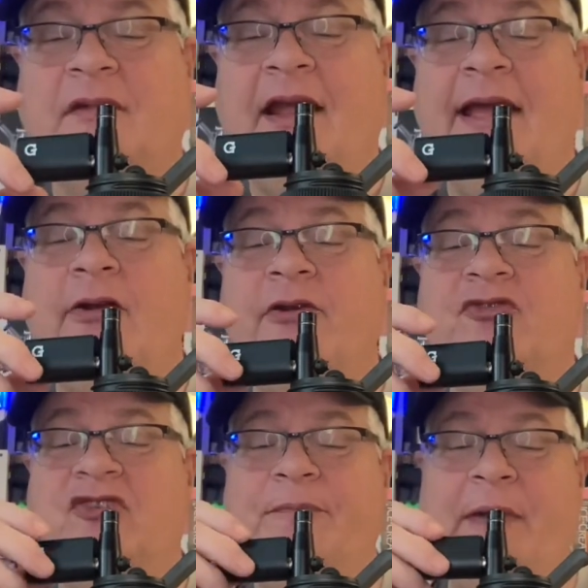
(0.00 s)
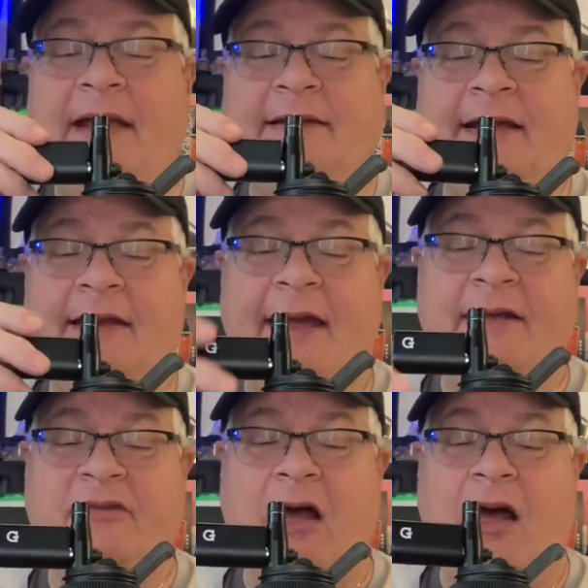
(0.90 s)
And our Gpen
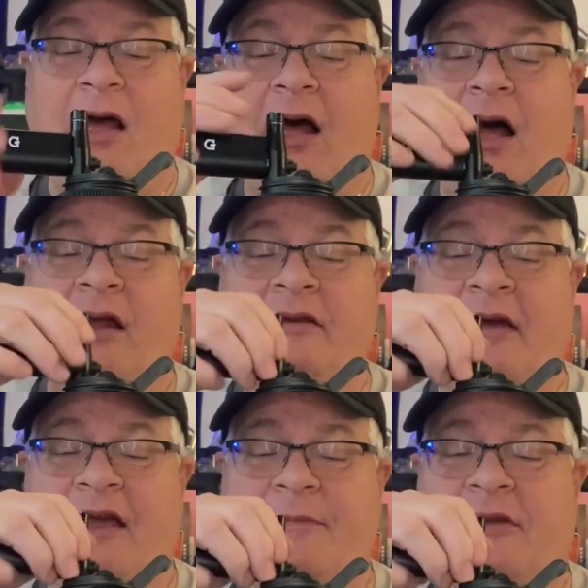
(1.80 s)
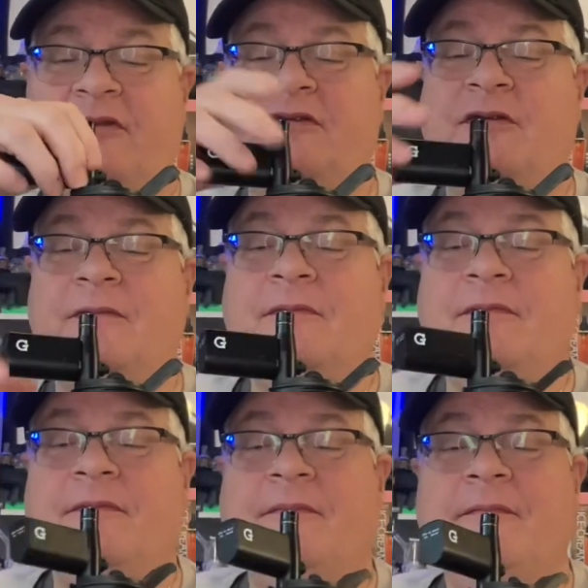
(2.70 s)
Connect on diamonds.
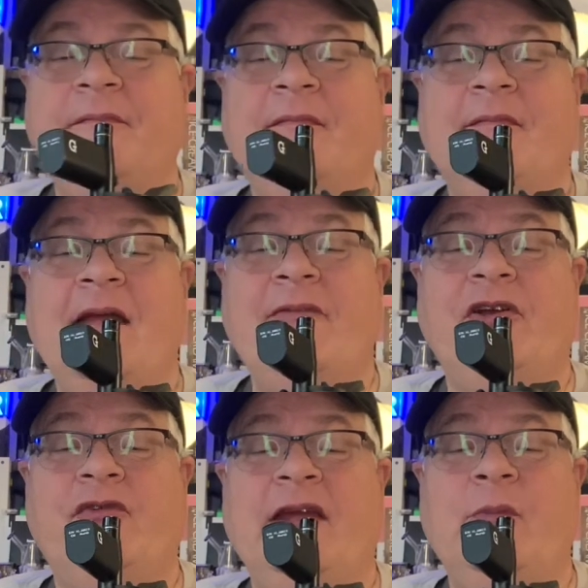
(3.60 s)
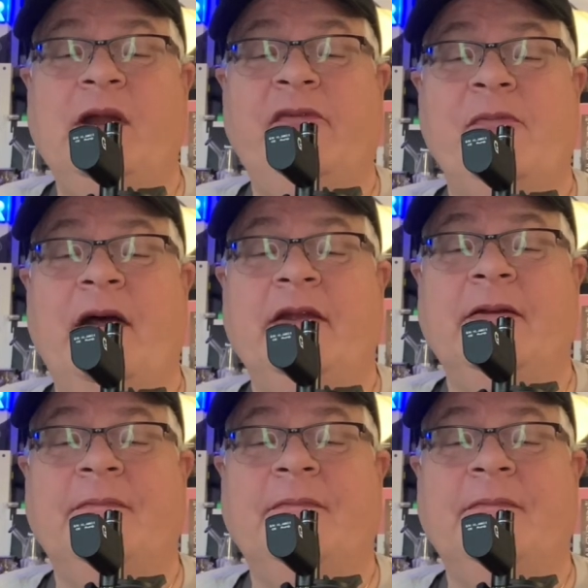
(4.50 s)
Have a great one, everybody.